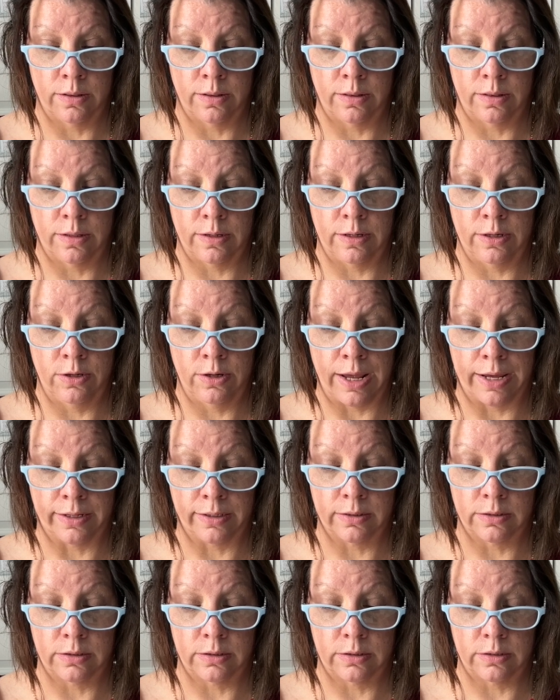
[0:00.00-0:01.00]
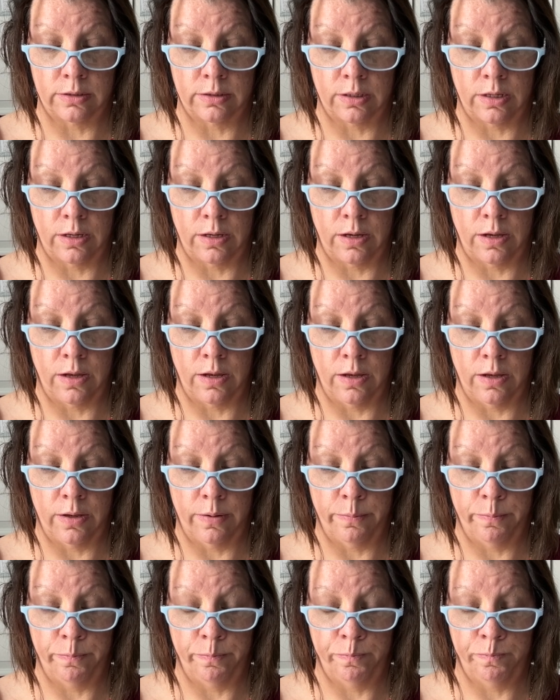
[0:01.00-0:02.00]
the next
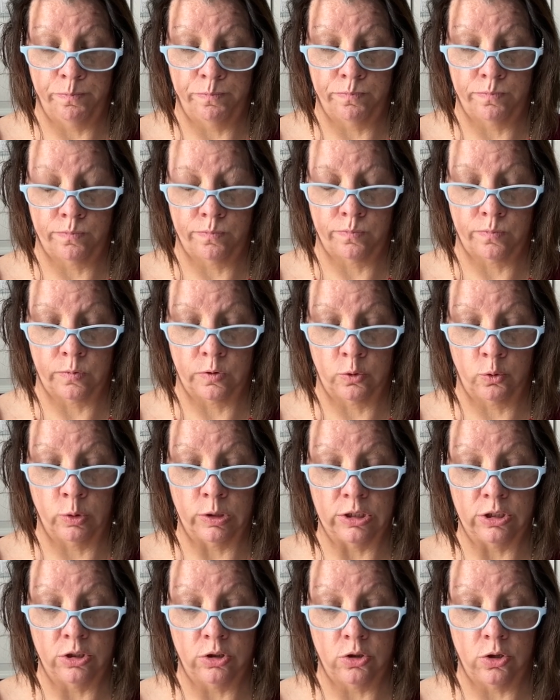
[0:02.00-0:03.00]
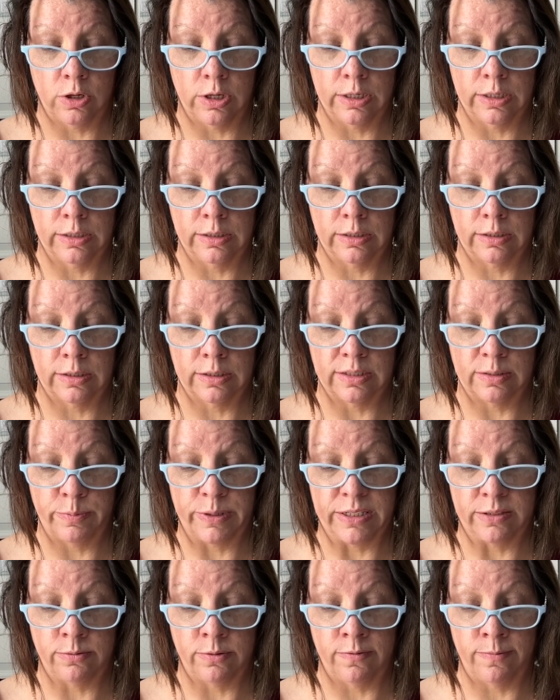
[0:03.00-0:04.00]
quilt along, because
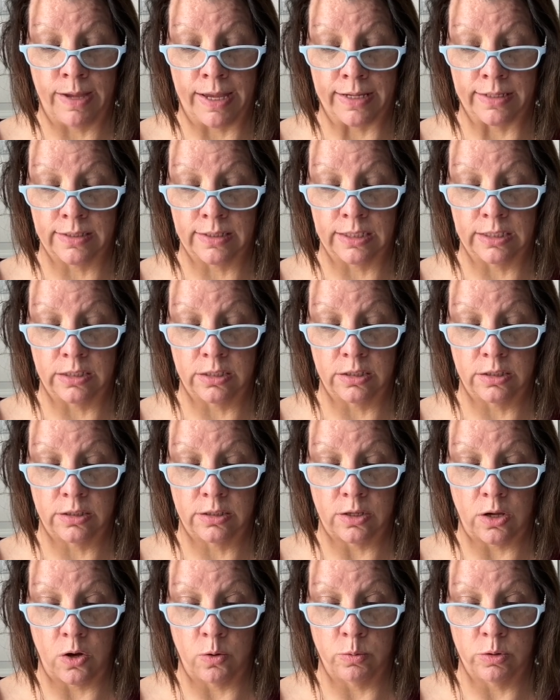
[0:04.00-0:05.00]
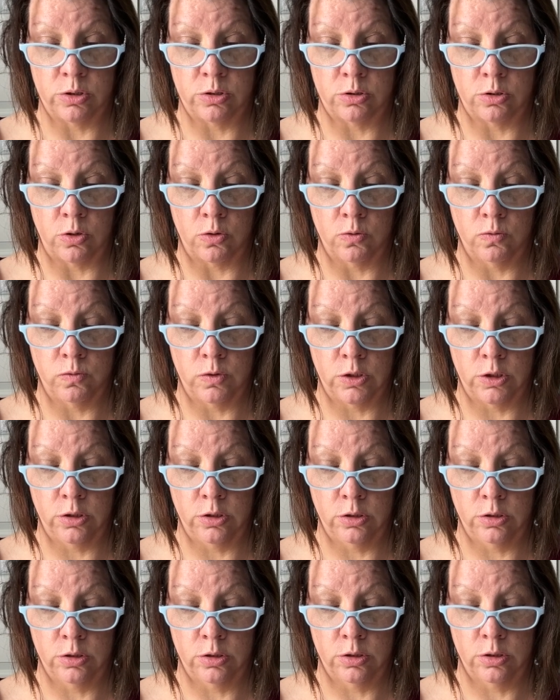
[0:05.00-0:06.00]
Peaceful Baskets is almost
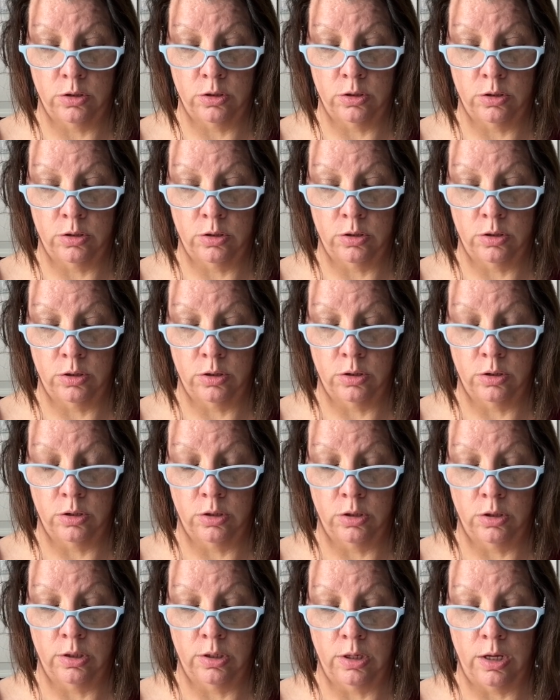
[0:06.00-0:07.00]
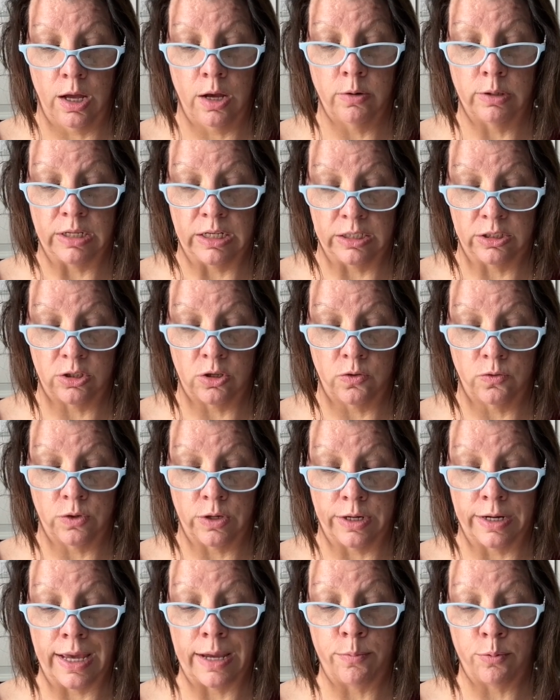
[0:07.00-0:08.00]
over. Oh, it is over.
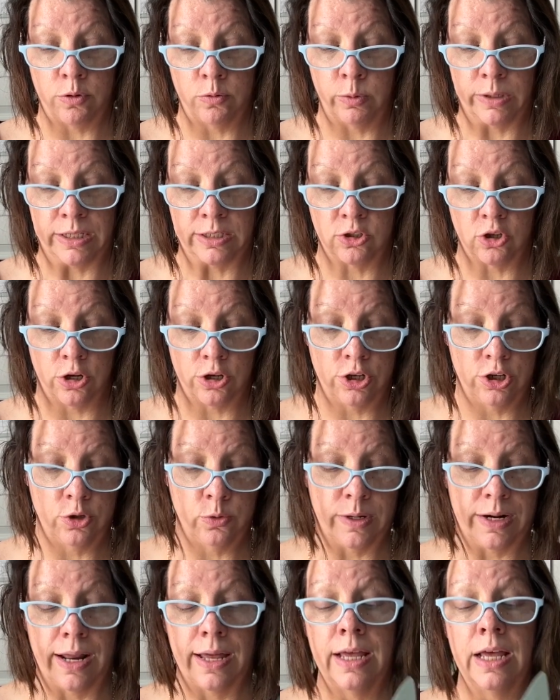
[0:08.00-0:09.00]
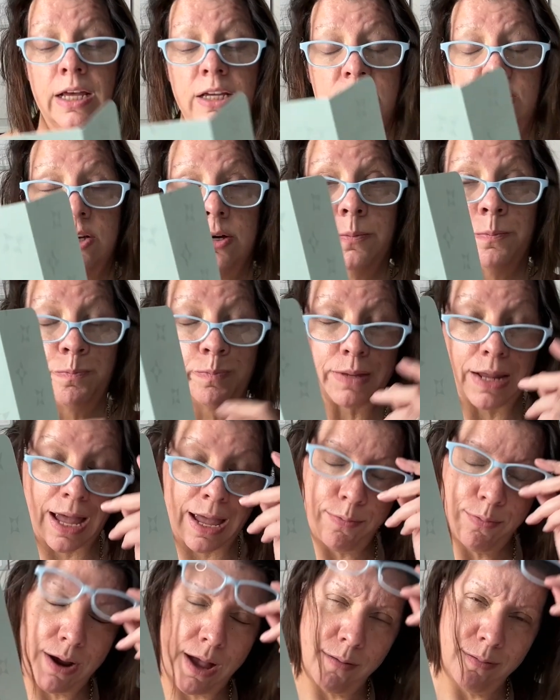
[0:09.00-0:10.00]
In April, we start a new one. So I
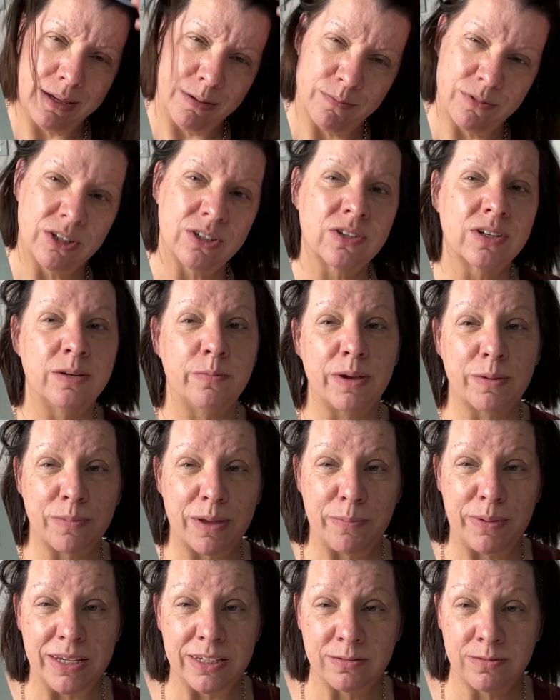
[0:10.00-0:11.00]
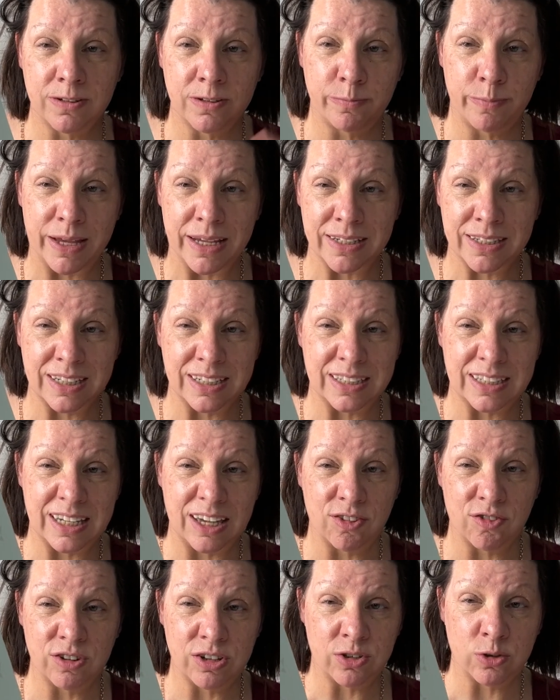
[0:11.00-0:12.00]
probably am just going to make my Peaceful Baskets
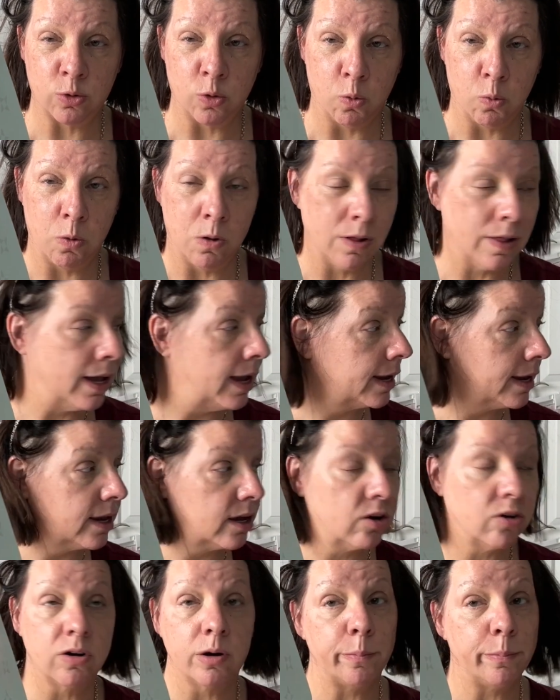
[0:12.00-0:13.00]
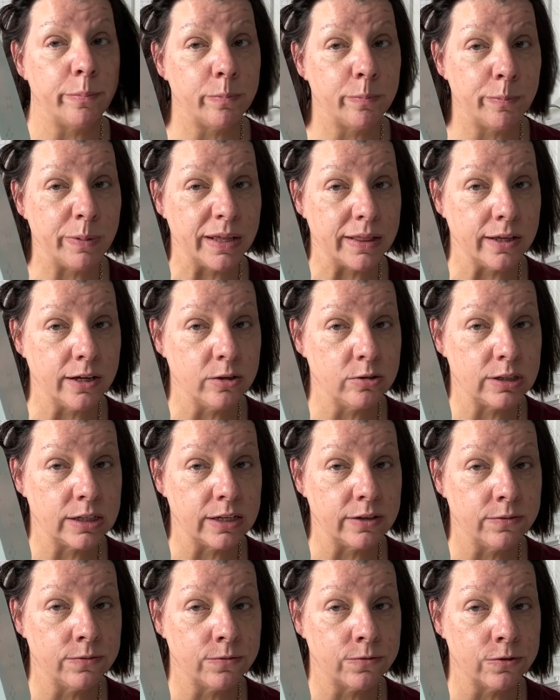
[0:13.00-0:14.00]
either into a wall hanging or a pillow to
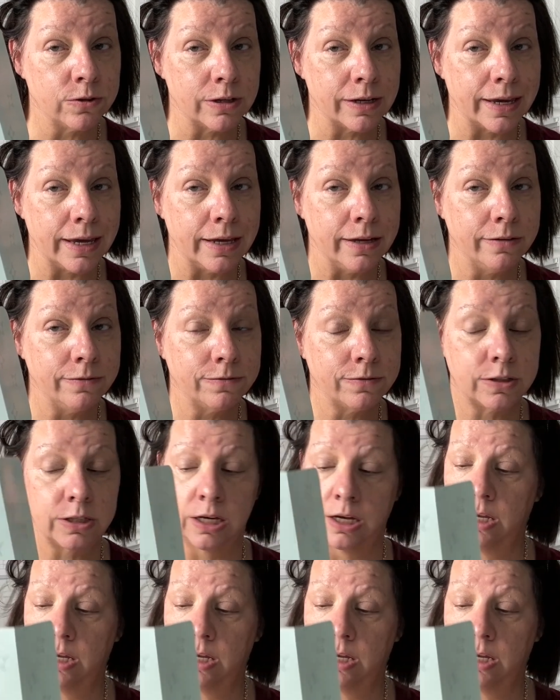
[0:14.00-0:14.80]
give for a gift.